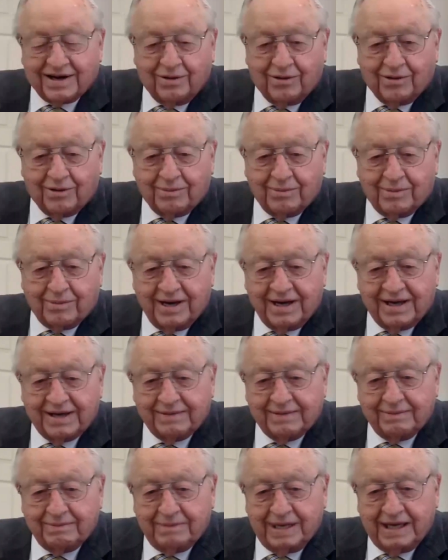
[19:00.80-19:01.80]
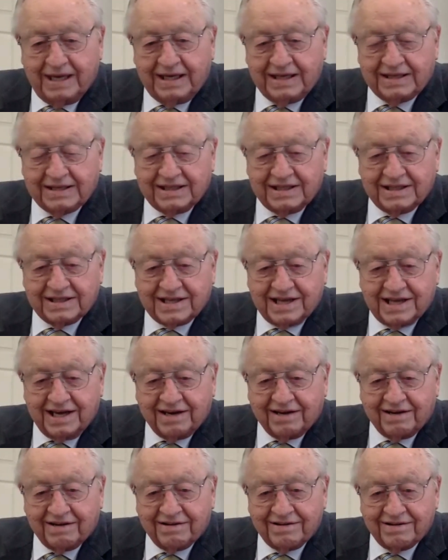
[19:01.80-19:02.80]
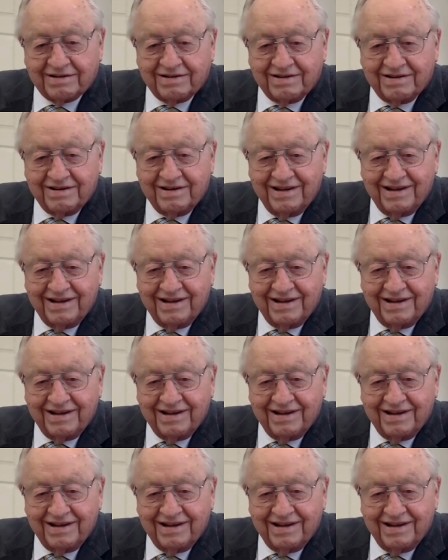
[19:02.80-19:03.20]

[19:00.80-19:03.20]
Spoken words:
cornbread and beans and taters.